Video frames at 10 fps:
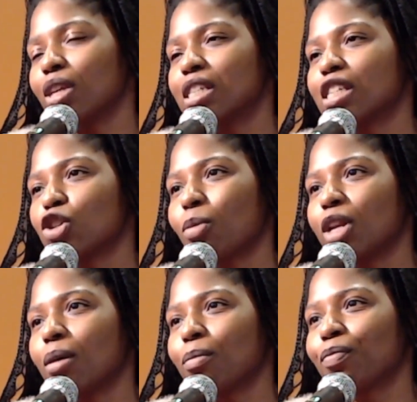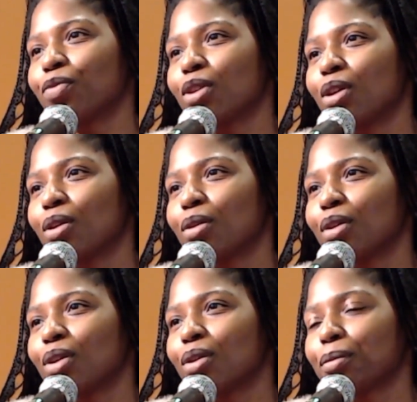And it's funny, we're just talking about
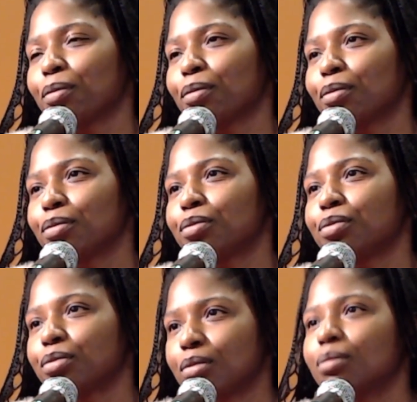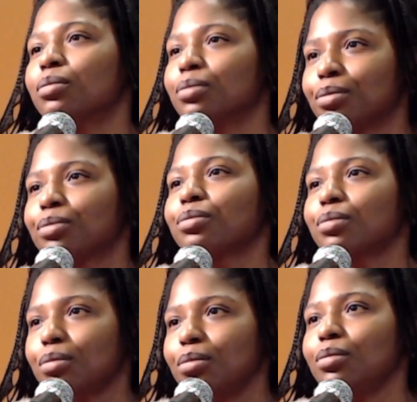like our goals for the year, and my biggest
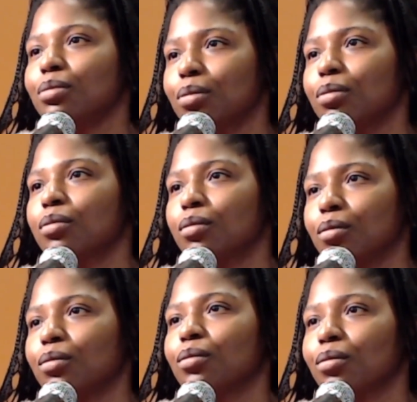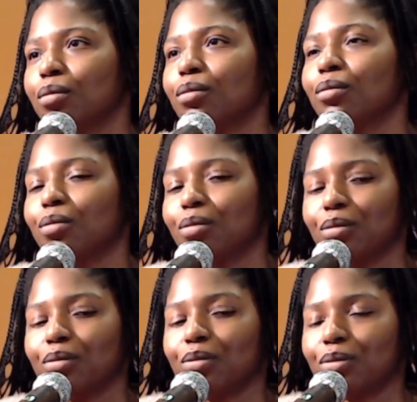goal is just to
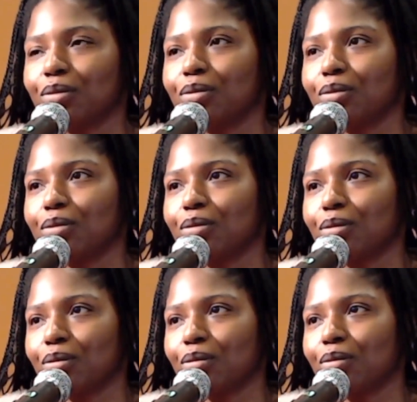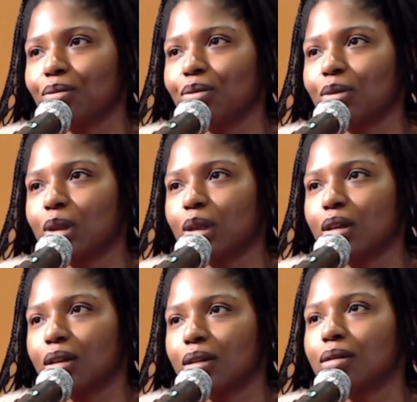get the word out about AmeriCorps and
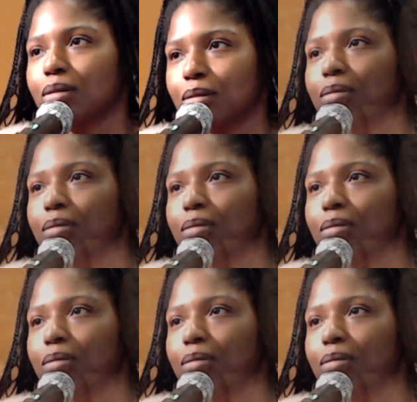these programs